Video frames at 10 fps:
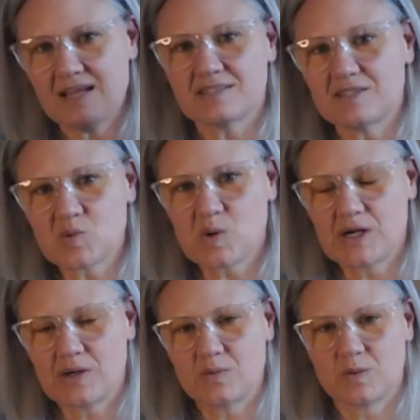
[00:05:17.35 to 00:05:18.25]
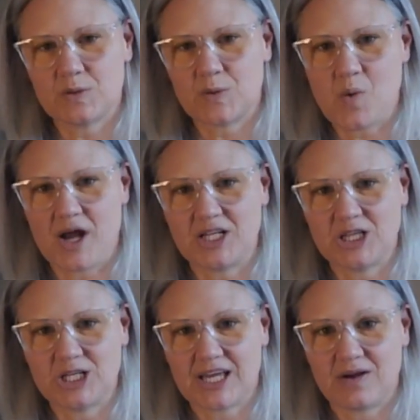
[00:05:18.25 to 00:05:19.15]
this is where we want to
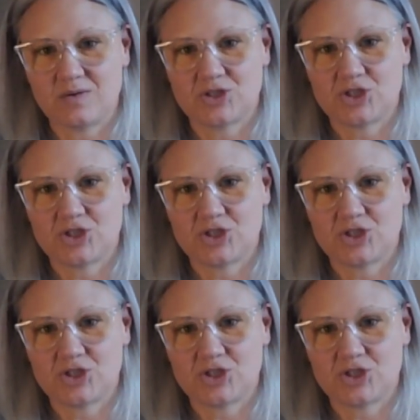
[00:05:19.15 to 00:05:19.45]
look at